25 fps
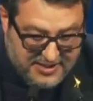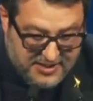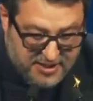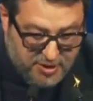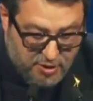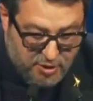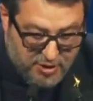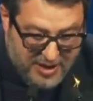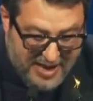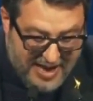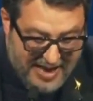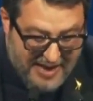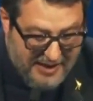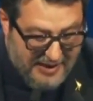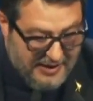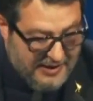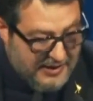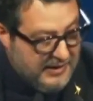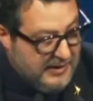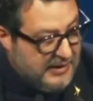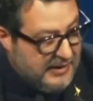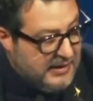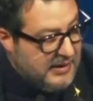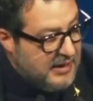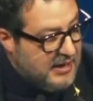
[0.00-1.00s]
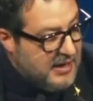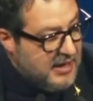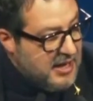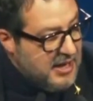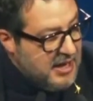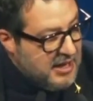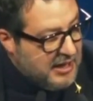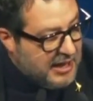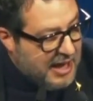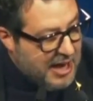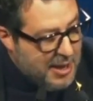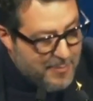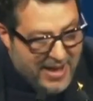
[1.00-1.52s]
that put Islamic
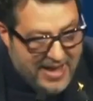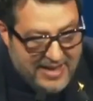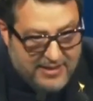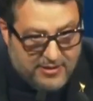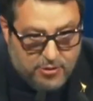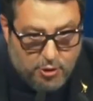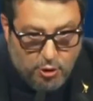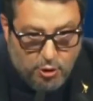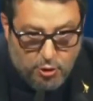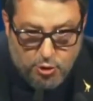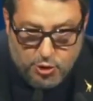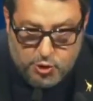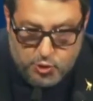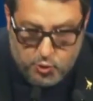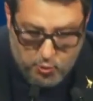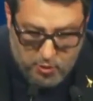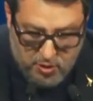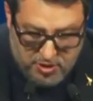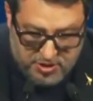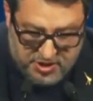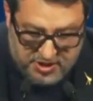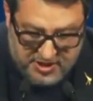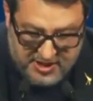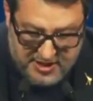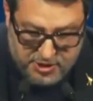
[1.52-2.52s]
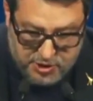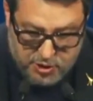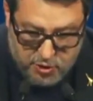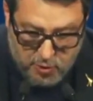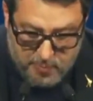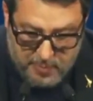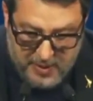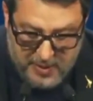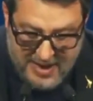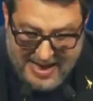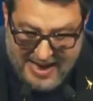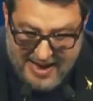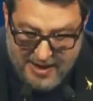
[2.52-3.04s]
Hamas terrorists on the
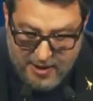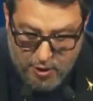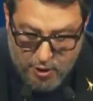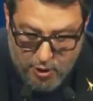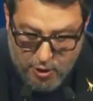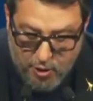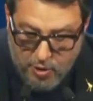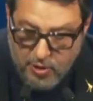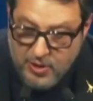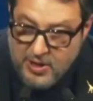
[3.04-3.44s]
same footing